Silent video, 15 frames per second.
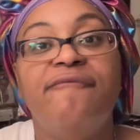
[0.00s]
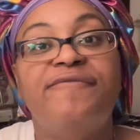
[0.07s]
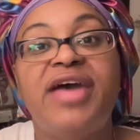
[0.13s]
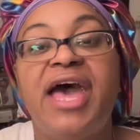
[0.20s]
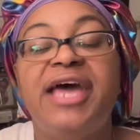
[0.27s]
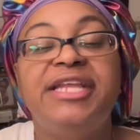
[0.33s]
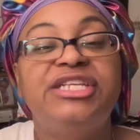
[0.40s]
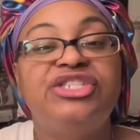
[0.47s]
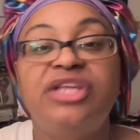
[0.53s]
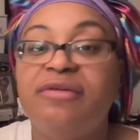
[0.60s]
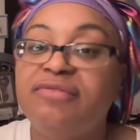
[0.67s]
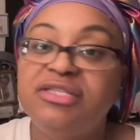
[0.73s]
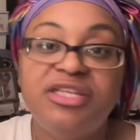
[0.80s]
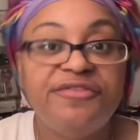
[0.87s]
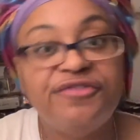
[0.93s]
five to
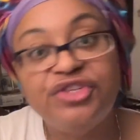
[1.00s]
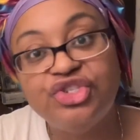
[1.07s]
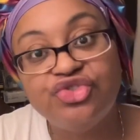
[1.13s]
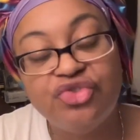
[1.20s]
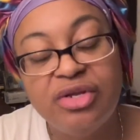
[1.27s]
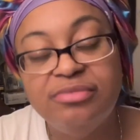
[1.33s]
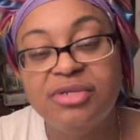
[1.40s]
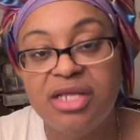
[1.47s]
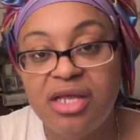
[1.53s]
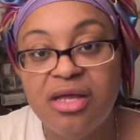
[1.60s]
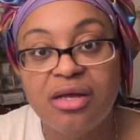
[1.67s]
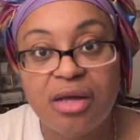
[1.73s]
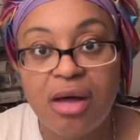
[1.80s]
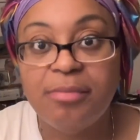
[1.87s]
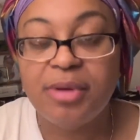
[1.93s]
seven different streams of
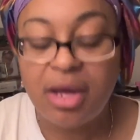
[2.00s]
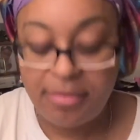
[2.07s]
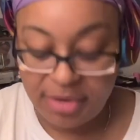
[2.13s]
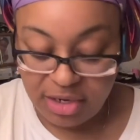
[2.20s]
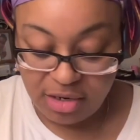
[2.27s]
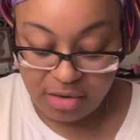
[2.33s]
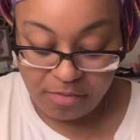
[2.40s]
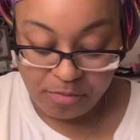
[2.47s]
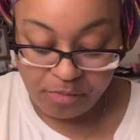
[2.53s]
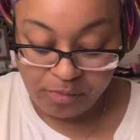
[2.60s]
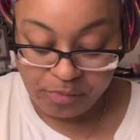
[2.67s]
income coming in.